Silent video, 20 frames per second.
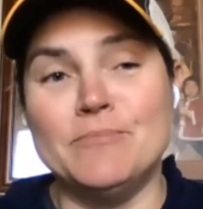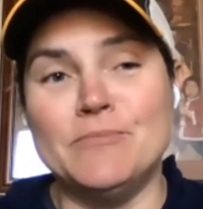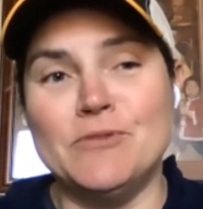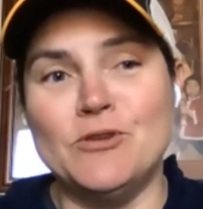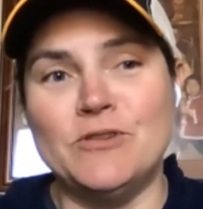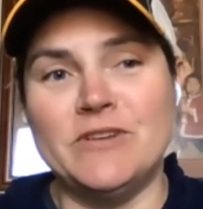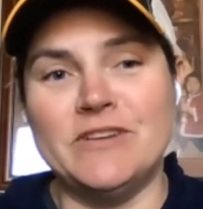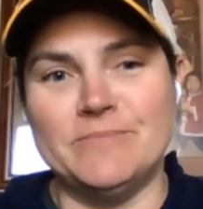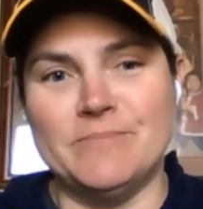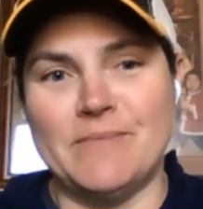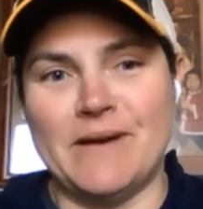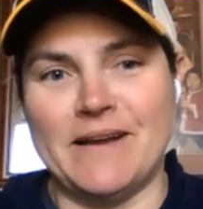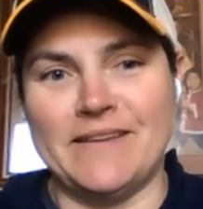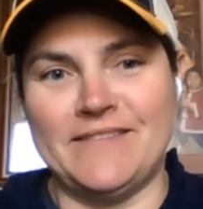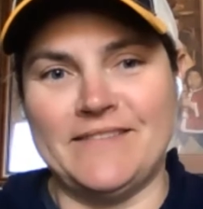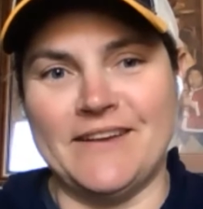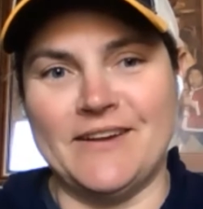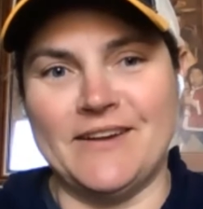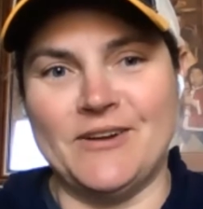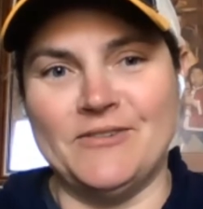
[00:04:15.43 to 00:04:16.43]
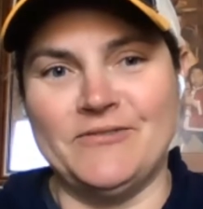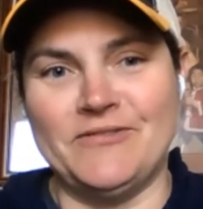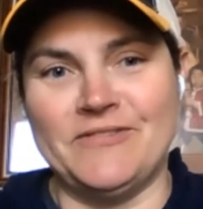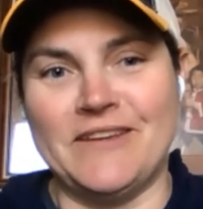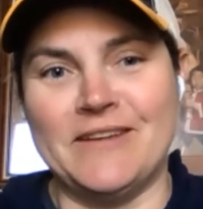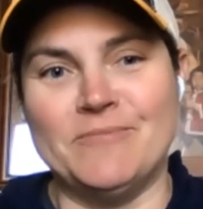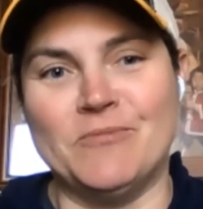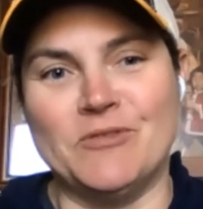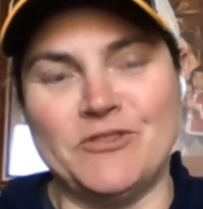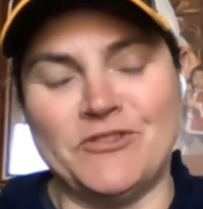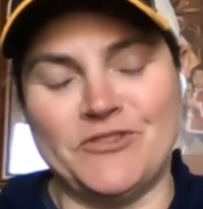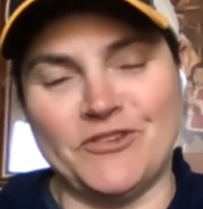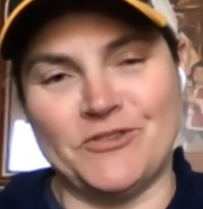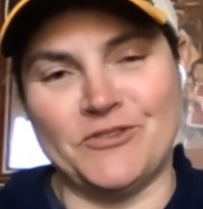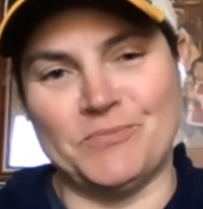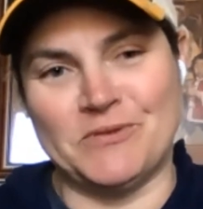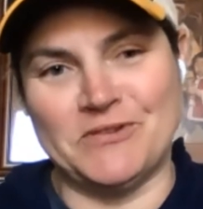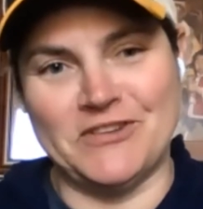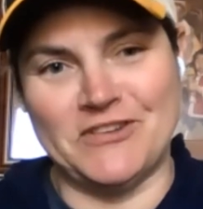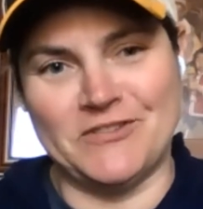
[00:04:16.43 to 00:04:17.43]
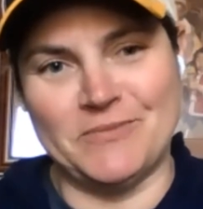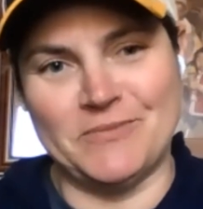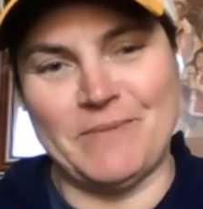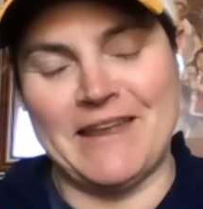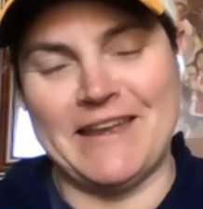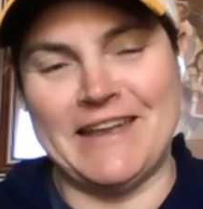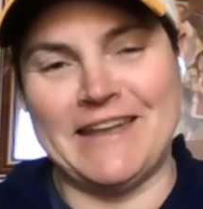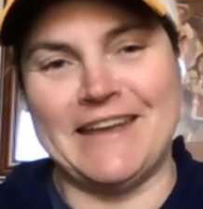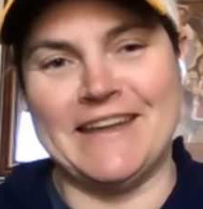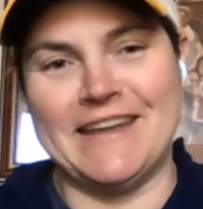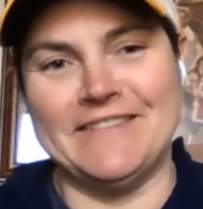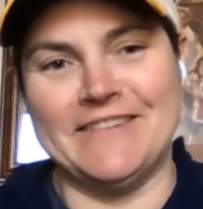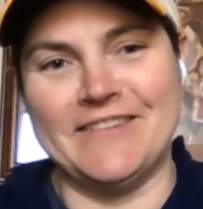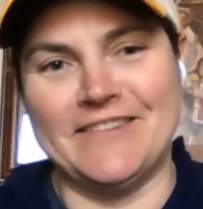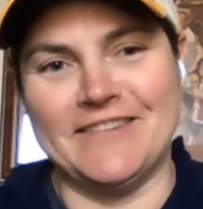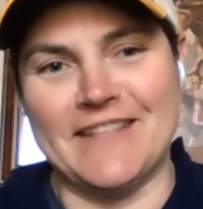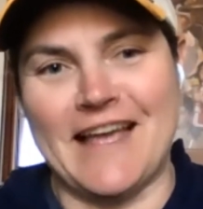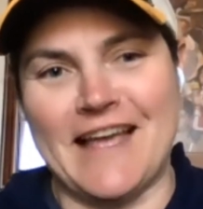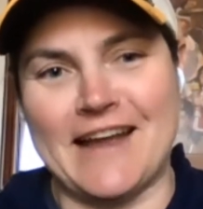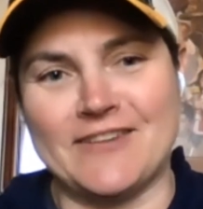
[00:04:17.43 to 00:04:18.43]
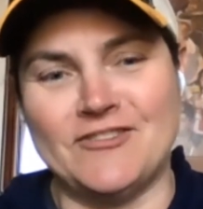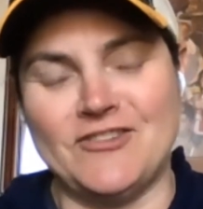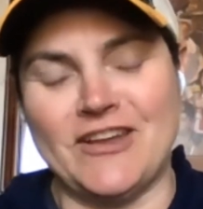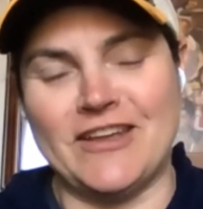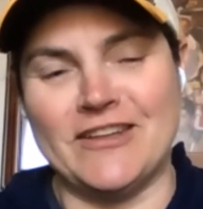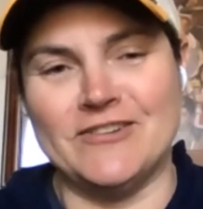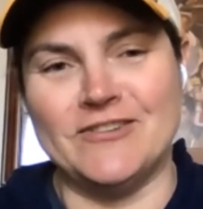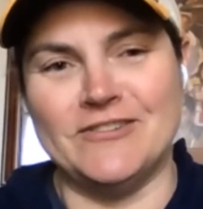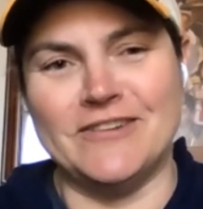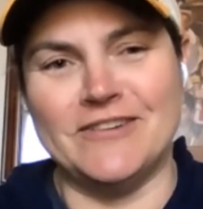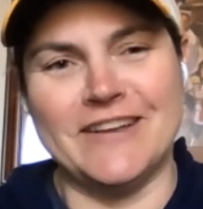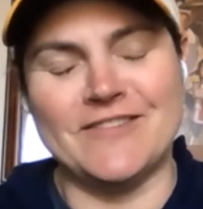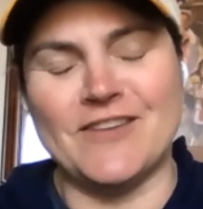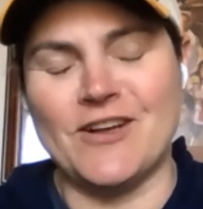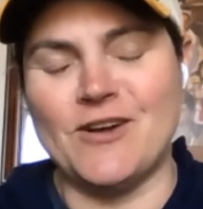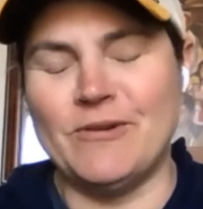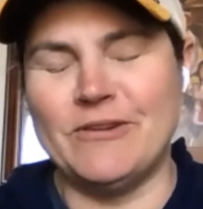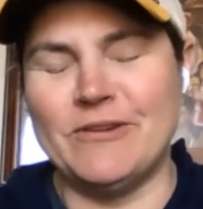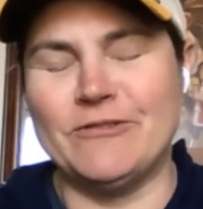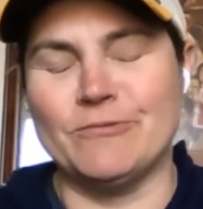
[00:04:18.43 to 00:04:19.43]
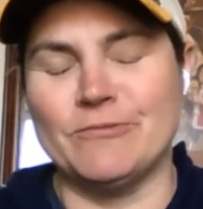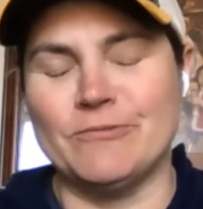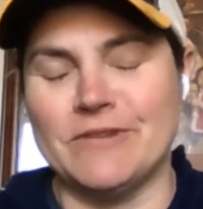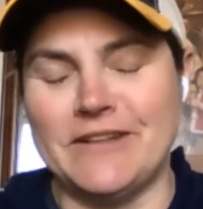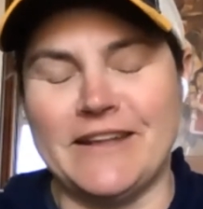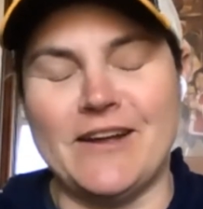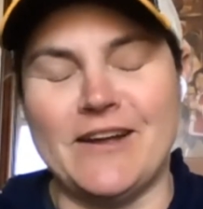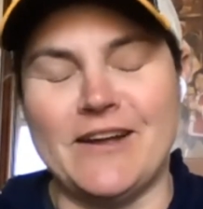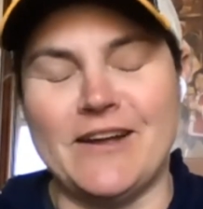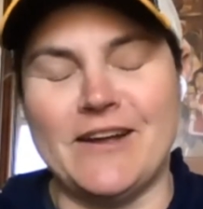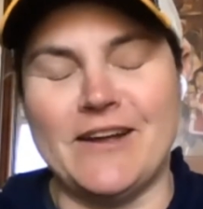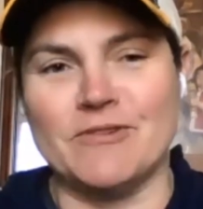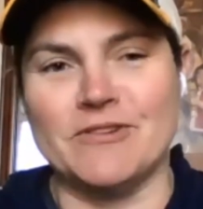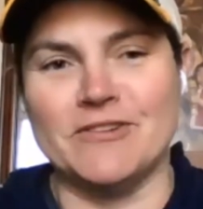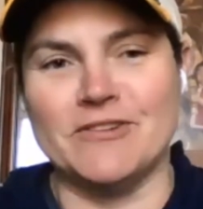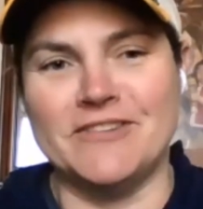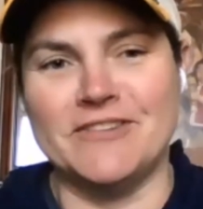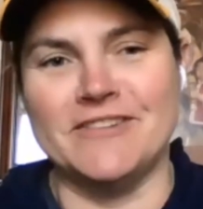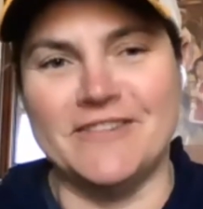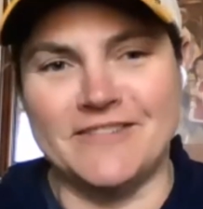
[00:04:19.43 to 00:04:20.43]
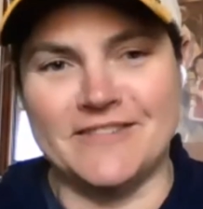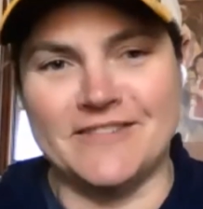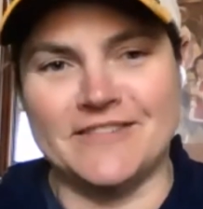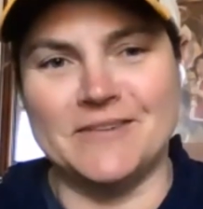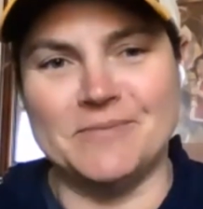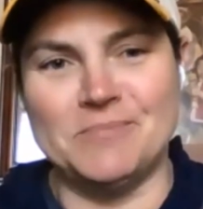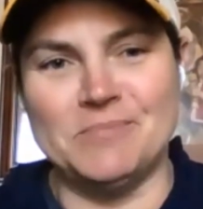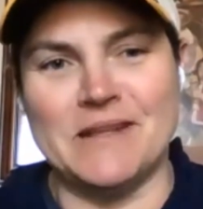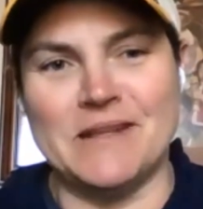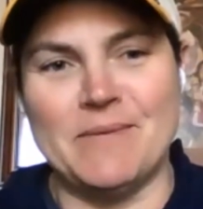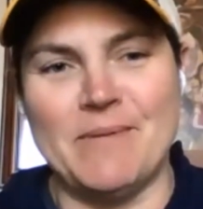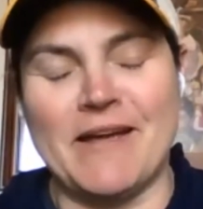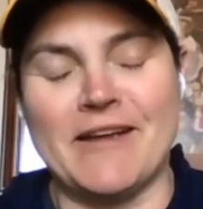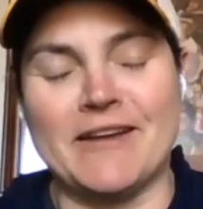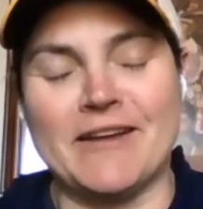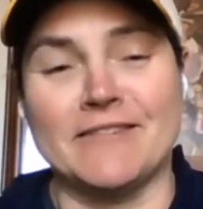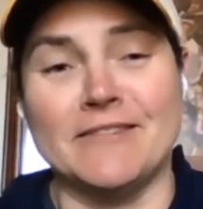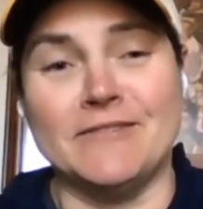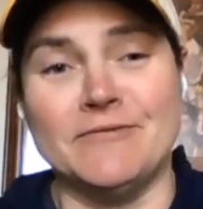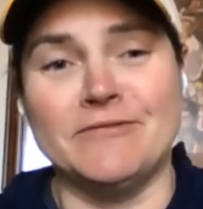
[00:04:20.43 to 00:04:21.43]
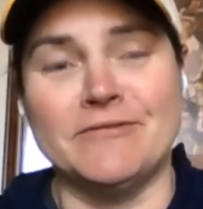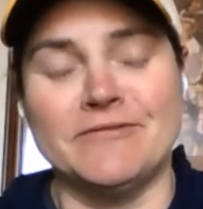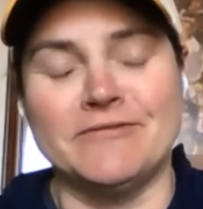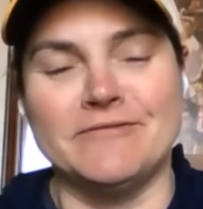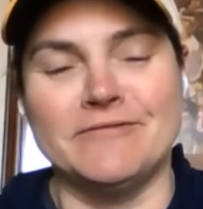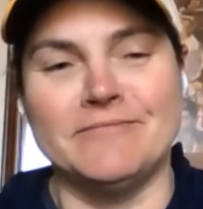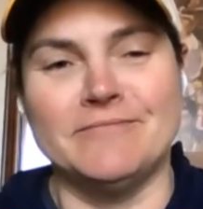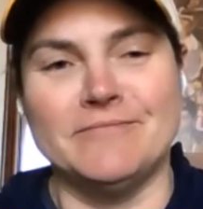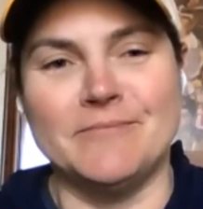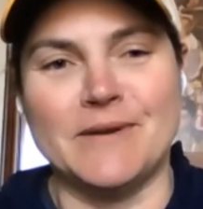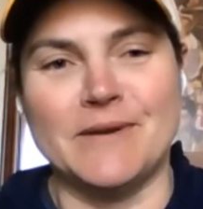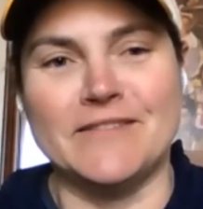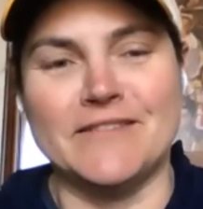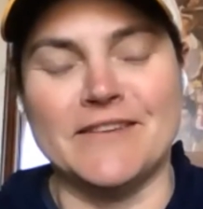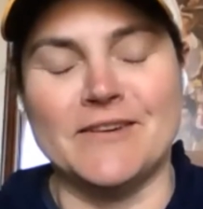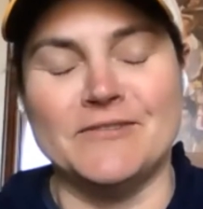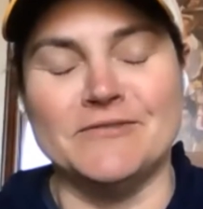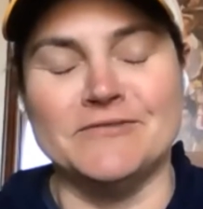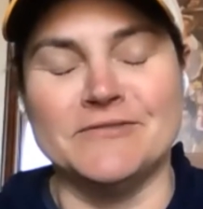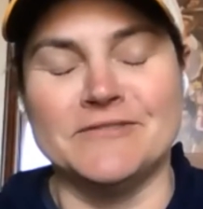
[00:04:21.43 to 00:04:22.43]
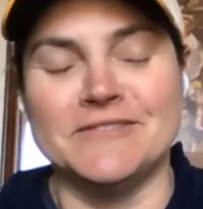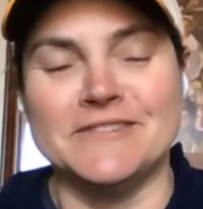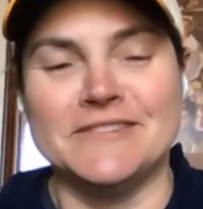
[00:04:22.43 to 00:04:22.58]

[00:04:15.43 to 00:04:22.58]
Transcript: muted myself and was just participating in the Slack channel. It's always really awkward to listen to playbacks of myself.